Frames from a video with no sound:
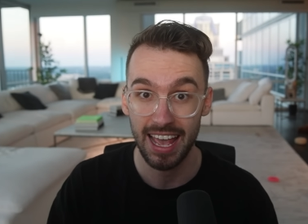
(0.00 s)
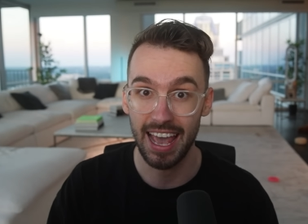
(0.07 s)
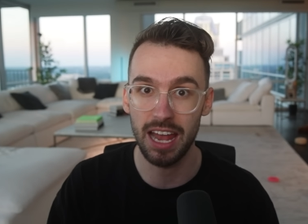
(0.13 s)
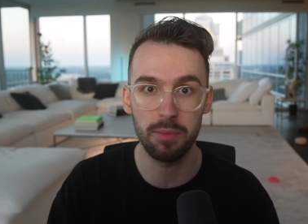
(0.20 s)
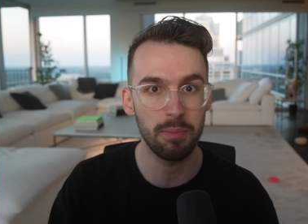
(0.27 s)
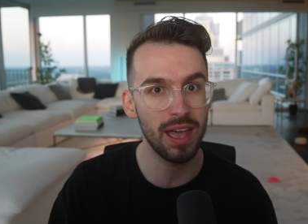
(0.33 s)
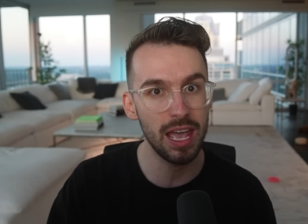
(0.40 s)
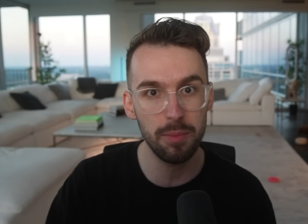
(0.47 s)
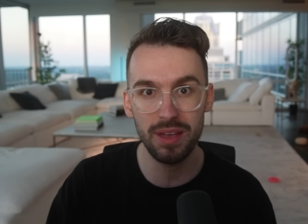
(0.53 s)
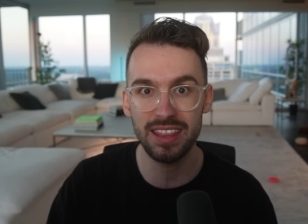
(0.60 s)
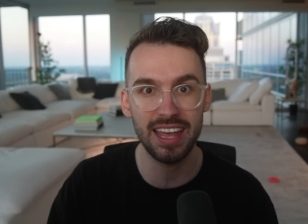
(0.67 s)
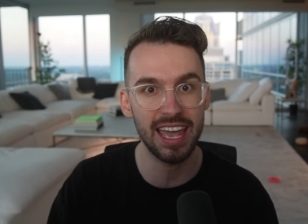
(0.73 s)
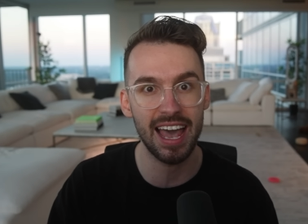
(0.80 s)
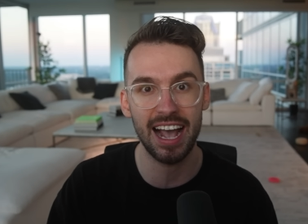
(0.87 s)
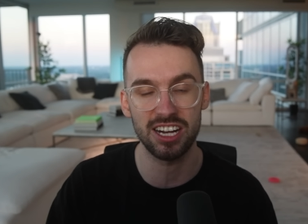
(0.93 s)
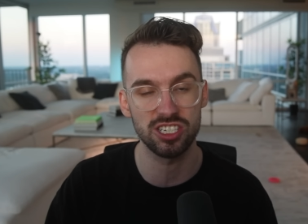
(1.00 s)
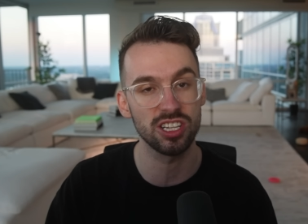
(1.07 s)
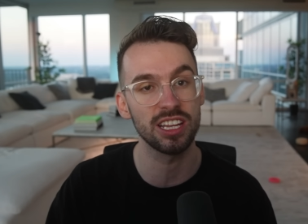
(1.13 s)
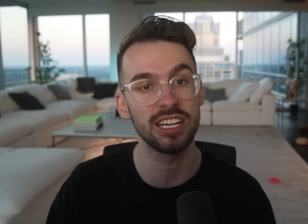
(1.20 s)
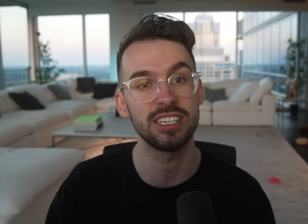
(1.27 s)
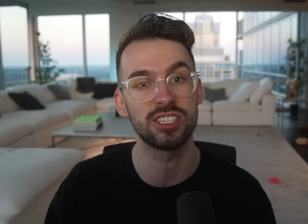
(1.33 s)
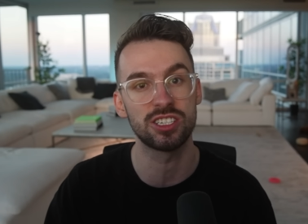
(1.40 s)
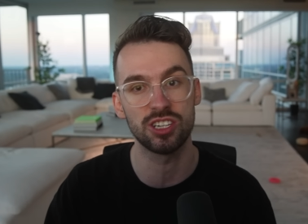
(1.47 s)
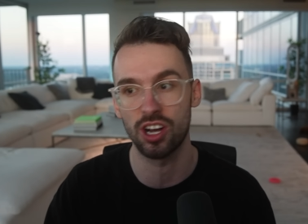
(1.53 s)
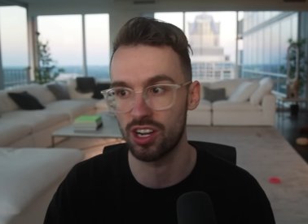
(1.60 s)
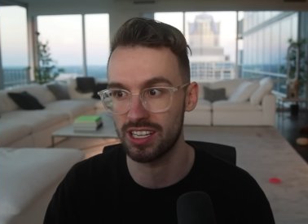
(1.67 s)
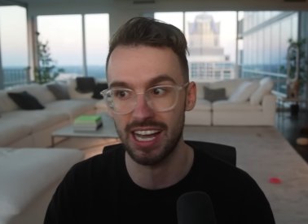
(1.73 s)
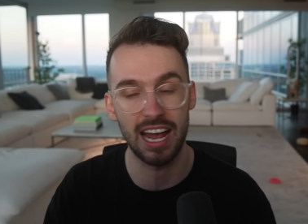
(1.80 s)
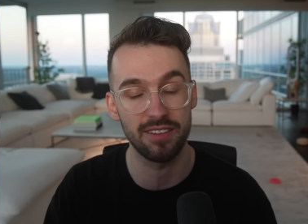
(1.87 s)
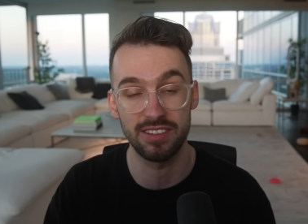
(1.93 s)
And maybe they actually
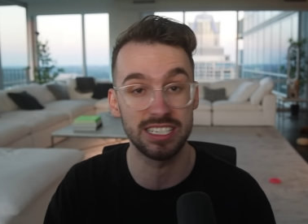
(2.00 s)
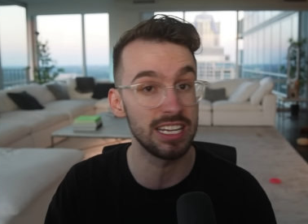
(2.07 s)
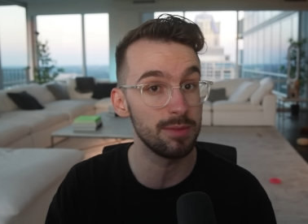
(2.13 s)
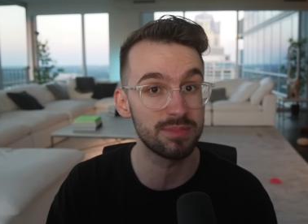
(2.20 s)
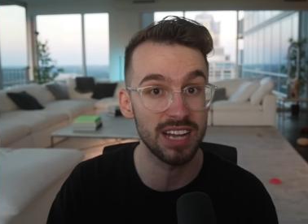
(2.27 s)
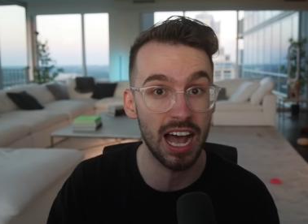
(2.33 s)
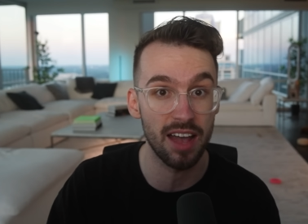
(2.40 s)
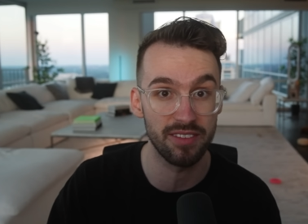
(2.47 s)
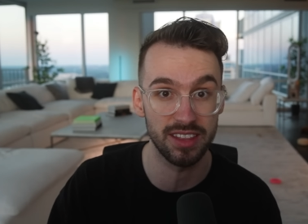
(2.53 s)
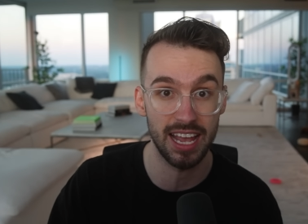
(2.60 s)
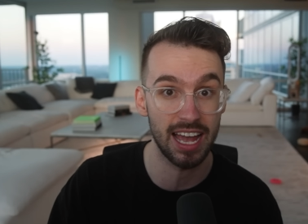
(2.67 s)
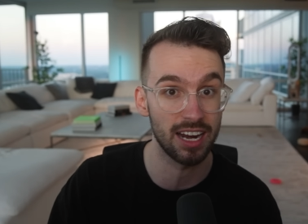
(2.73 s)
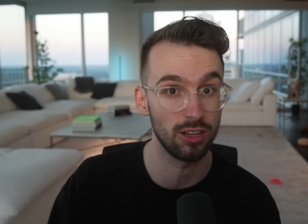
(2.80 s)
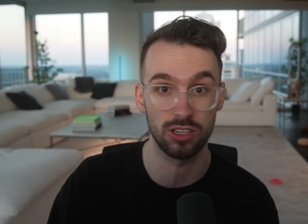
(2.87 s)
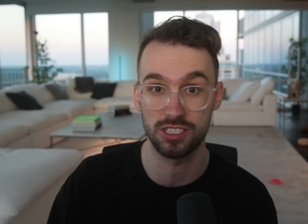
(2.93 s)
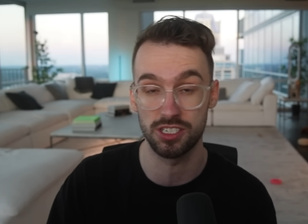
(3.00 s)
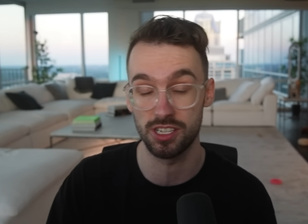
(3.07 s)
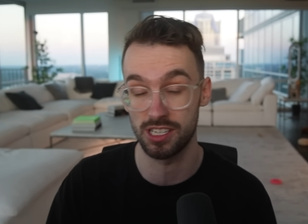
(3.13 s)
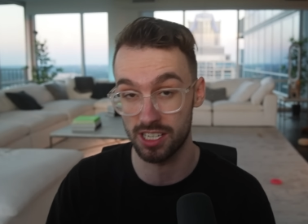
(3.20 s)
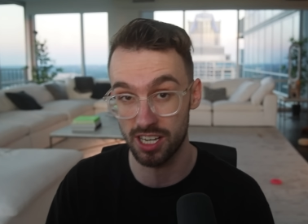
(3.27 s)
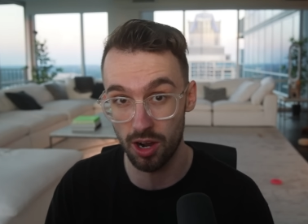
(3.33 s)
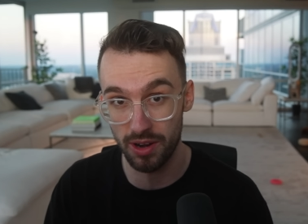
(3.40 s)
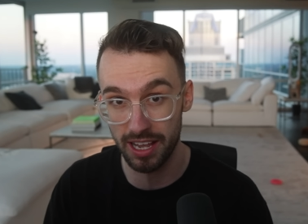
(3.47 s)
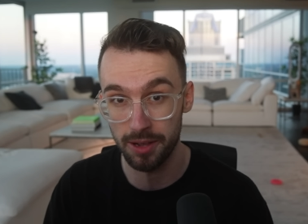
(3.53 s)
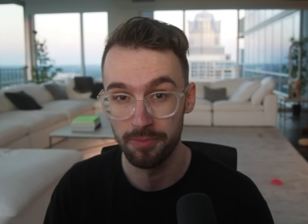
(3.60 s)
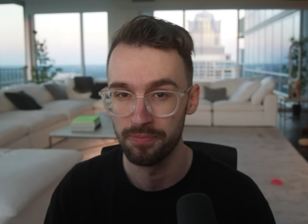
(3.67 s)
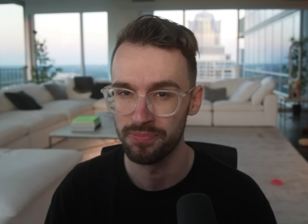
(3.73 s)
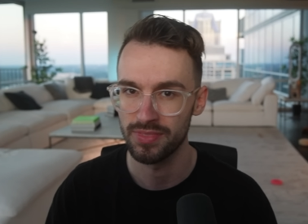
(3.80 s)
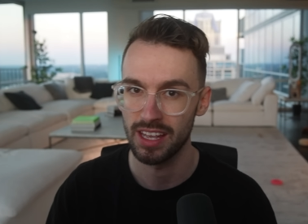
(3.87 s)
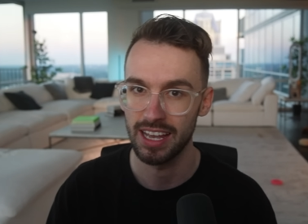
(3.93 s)
took kind of a deep dive in that, looked into the coding,
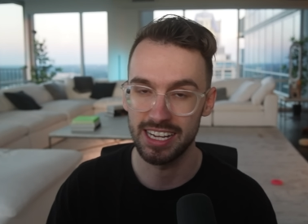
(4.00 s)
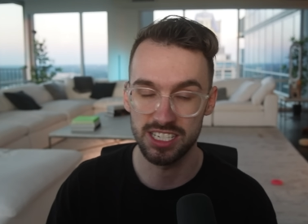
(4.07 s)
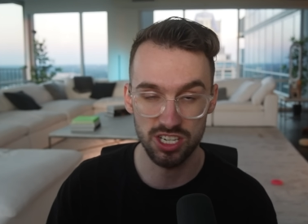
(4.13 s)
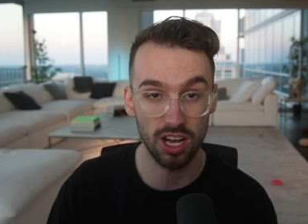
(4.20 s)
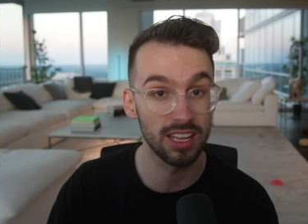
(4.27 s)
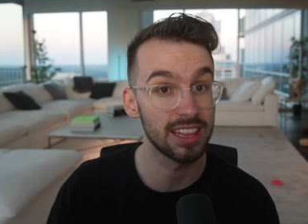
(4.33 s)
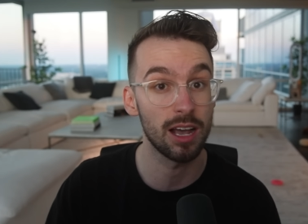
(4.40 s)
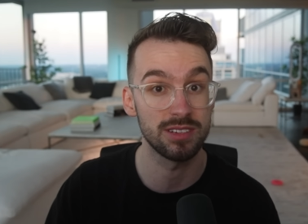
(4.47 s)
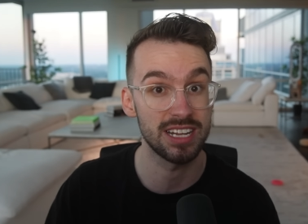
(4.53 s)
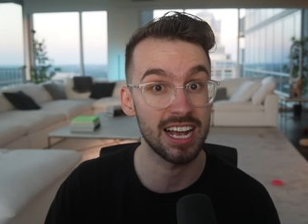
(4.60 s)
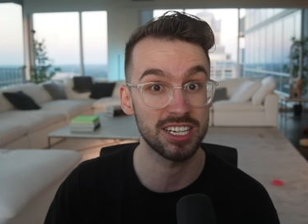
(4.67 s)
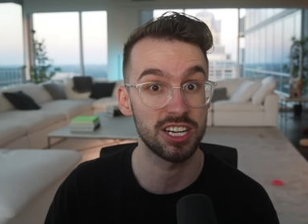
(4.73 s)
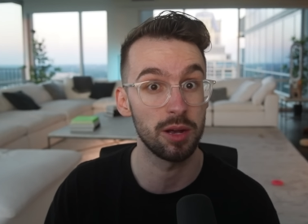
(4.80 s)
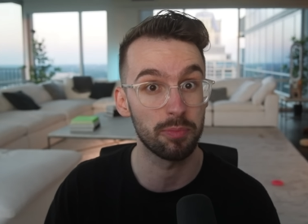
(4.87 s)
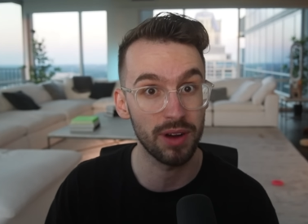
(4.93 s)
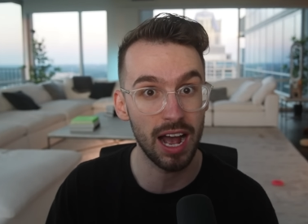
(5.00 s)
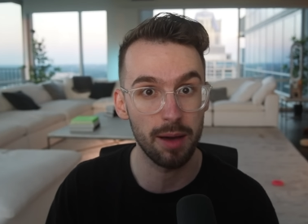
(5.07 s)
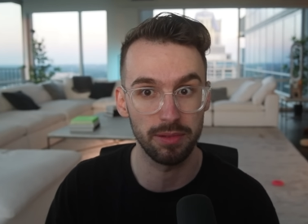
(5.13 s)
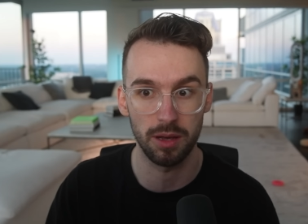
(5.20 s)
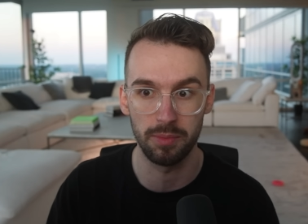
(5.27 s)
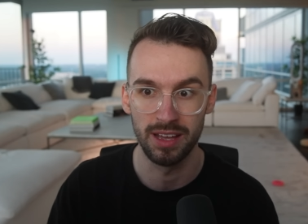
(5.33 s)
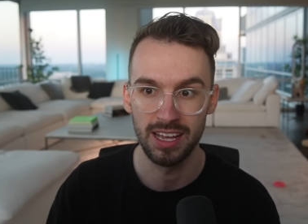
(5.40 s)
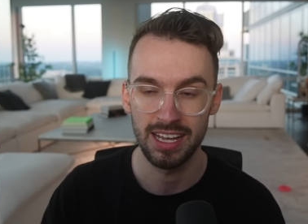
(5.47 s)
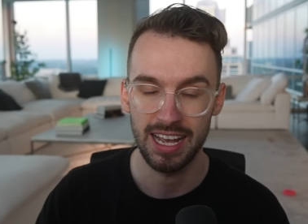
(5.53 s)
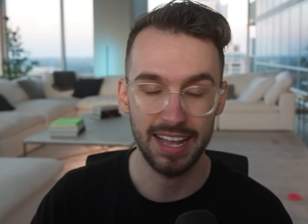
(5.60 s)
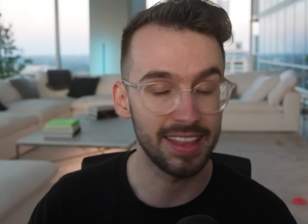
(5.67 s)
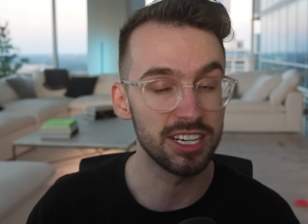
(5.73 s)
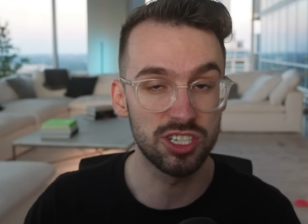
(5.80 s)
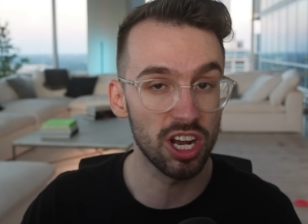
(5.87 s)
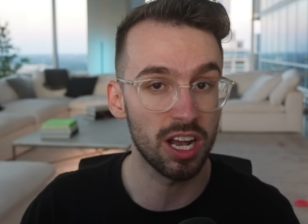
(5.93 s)
and saw that that was actually a problem,
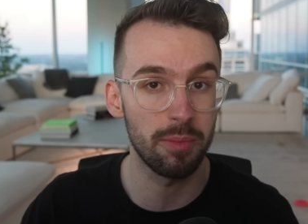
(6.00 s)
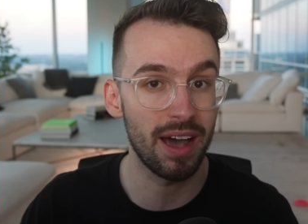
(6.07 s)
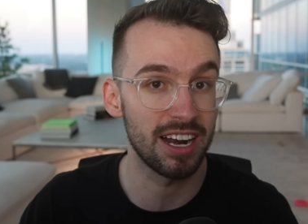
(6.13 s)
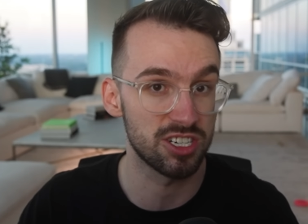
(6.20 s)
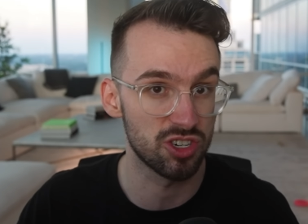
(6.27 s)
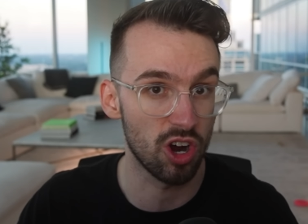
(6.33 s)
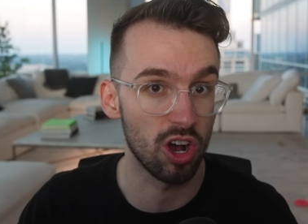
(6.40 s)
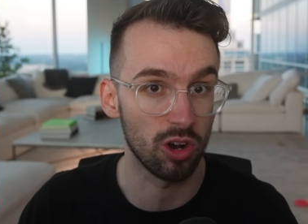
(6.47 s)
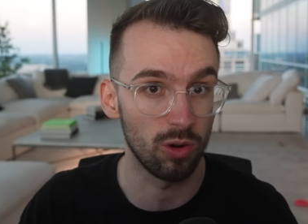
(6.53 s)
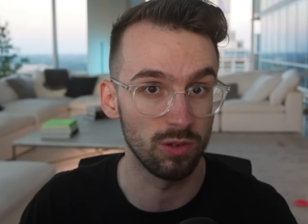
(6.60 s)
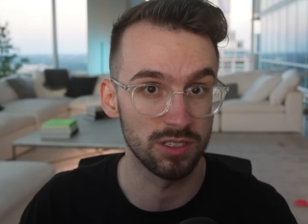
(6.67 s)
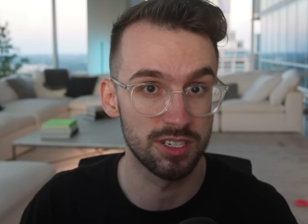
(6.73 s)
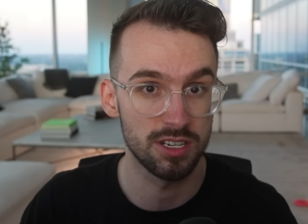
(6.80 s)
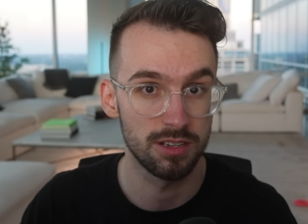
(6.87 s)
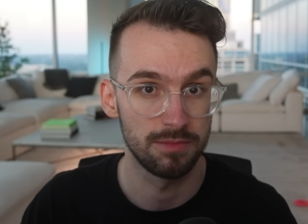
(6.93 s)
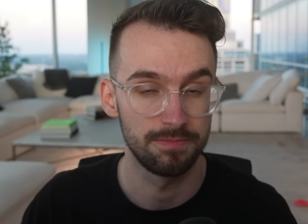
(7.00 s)
and they took them out of Strongholds.